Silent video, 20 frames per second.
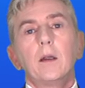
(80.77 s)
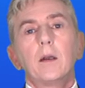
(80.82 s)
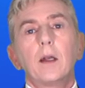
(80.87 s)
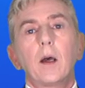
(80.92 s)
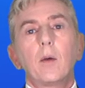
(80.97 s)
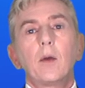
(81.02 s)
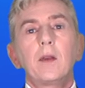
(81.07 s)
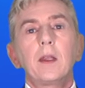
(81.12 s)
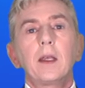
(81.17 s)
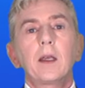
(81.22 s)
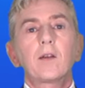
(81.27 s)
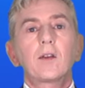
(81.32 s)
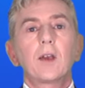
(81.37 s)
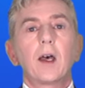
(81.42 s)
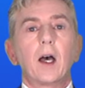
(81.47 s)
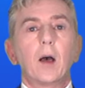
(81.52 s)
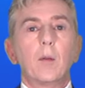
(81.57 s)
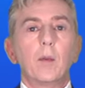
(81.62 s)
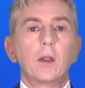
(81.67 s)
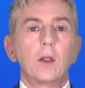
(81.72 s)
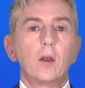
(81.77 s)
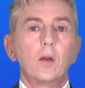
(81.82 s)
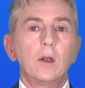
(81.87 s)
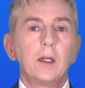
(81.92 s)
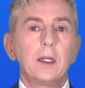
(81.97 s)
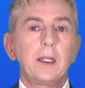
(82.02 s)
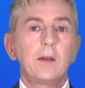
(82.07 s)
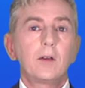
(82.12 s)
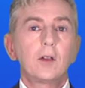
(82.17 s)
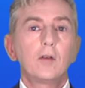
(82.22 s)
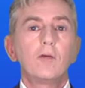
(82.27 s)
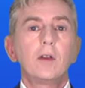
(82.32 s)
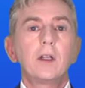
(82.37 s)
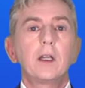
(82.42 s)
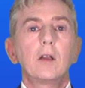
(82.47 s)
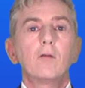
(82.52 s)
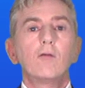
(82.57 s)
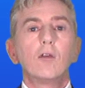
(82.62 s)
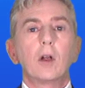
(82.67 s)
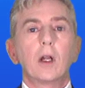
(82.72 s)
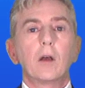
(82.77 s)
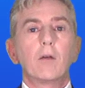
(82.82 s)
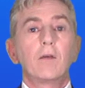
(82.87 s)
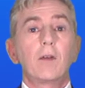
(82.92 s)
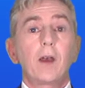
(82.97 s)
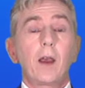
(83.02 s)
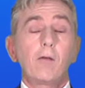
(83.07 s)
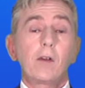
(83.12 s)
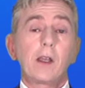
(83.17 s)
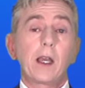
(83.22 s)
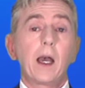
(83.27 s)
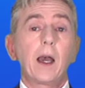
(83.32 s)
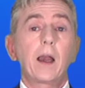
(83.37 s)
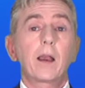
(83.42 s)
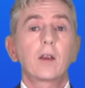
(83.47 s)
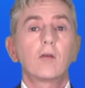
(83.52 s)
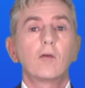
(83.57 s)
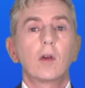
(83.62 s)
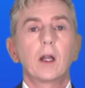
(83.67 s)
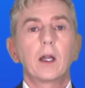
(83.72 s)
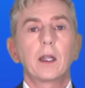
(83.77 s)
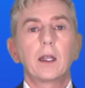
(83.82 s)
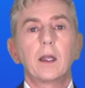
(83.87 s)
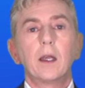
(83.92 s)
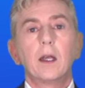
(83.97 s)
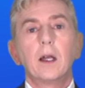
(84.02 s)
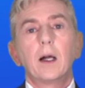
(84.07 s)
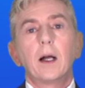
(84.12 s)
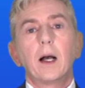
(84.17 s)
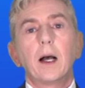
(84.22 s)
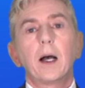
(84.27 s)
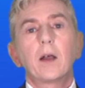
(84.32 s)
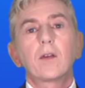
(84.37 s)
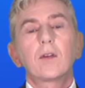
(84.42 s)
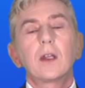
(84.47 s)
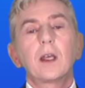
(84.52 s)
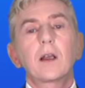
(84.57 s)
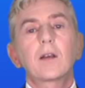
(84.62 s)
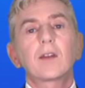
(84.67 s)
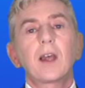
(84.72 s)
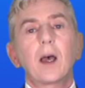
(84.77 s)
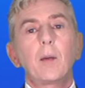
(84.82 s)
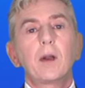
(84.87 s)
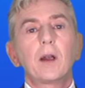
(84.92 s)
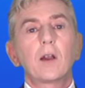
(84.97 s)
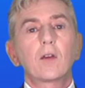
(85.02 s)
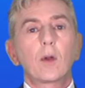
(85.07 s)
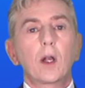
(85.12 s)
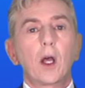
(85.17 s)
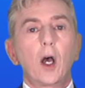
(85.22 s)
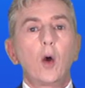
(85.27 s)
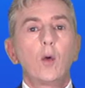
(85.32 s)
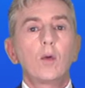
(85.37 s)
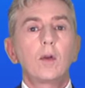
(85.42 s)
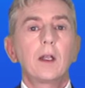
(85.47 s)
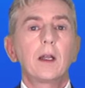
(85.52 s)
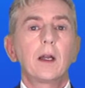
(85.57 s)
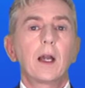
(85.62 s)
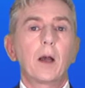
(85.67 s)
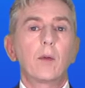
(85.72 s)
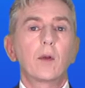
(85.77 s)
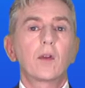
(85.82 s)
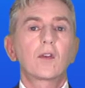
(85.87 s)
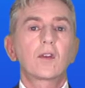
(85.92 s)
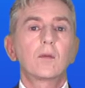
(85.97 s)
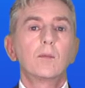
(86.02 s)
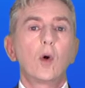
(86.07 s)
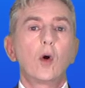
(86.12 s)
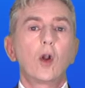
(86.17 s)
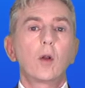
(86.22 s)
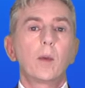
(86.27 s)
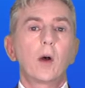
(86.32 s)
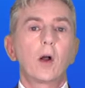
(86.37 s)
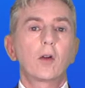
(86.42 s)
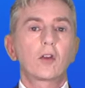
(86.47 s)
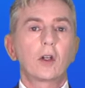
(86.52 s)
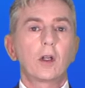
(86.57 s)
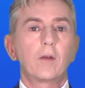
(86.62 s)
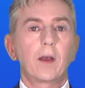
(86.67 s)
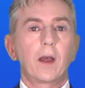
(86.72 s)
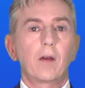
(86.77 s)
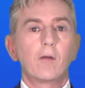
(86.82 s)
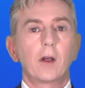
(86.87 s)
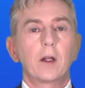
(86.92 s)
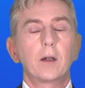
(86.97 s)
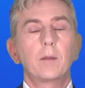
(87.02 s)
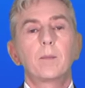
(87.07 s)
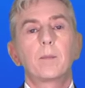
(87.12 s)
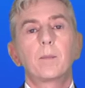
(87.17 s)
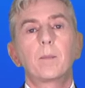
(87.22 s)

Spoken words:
Now in the exam, you need to read the ruler very accurately, as the examiners will only allow a small margin of error.